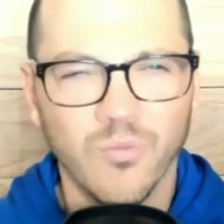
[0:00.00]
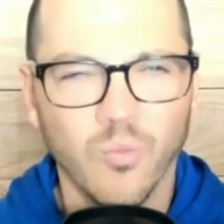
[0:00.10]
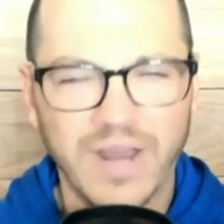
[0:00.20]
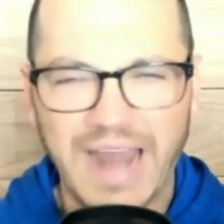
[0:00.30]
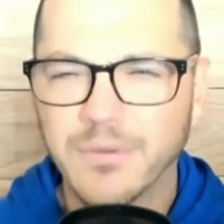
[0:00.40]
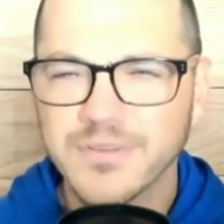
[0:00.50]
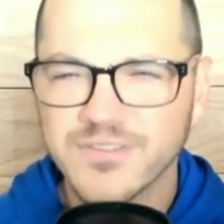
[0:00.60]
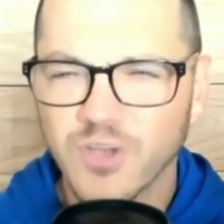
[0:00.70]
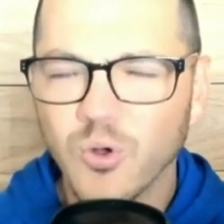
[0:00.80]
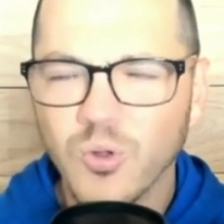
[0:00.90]
what I was
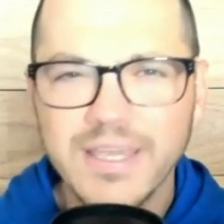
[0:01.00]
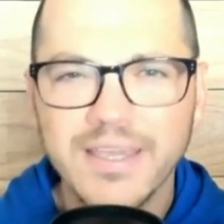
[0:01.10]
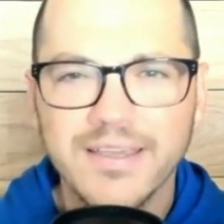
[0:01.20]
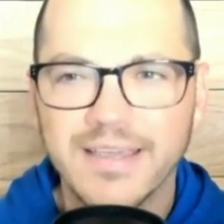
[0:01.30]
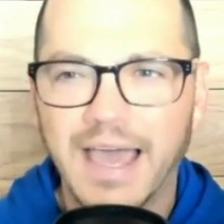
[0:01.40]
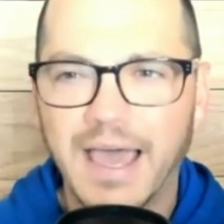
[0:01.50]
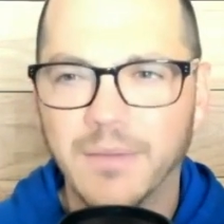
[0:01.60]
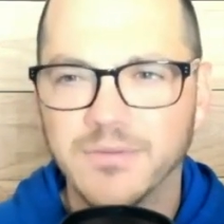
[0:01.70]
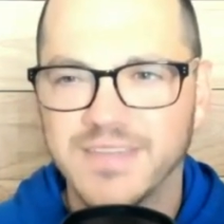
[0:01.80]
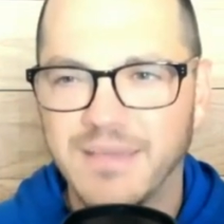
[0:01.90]
told,
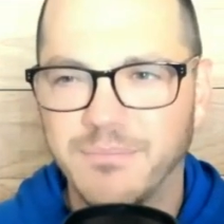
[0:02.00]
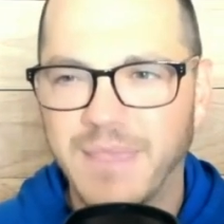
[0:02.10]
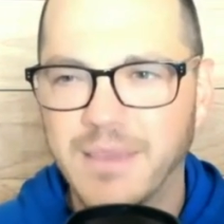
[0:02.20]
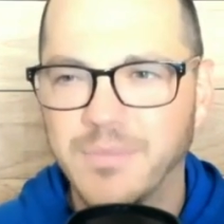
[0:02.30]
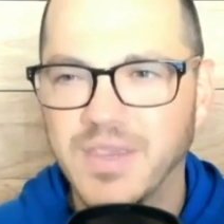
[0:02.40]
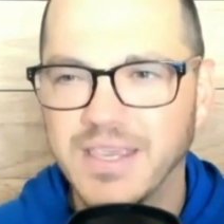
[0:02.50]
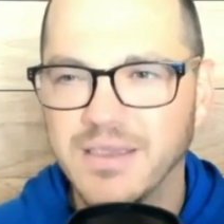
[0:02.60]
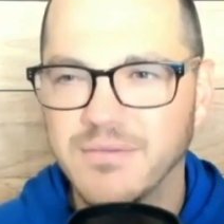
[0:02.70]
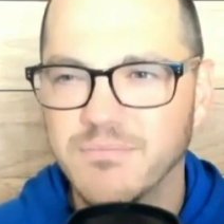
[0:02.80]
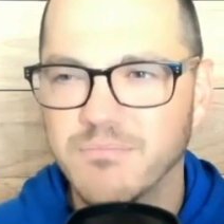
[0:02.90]
was that
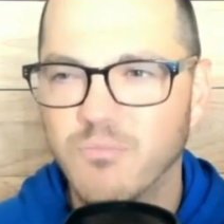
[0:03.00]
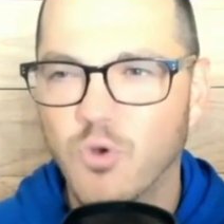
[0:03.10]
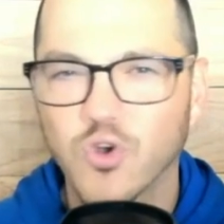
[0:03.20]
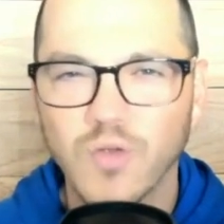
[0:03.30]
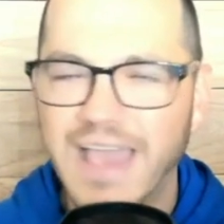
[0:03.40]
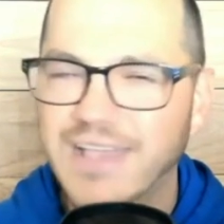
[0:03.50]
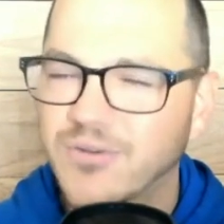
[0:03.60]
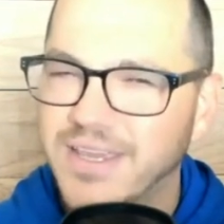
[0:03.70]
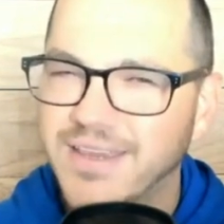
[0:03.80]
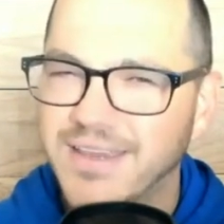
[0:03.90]
maybe more
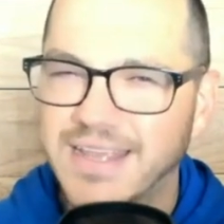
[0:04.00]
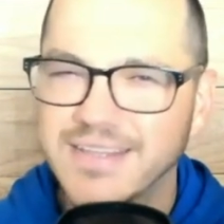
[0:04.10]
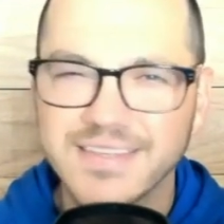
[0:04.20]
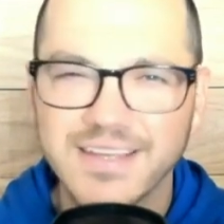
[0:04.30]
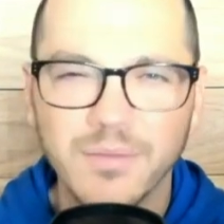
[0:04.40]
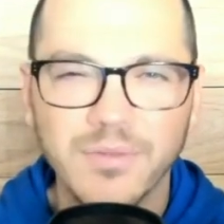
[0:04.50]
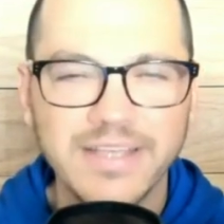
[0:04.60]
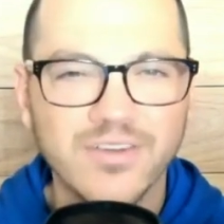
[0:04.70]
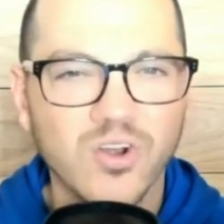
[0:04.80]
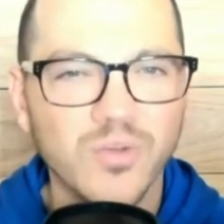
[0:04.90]
likely
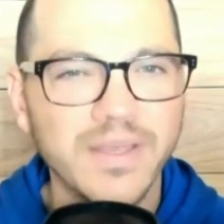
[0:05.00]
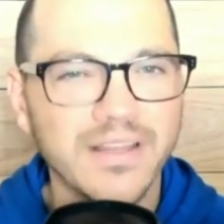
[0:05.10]
NCAA tournament,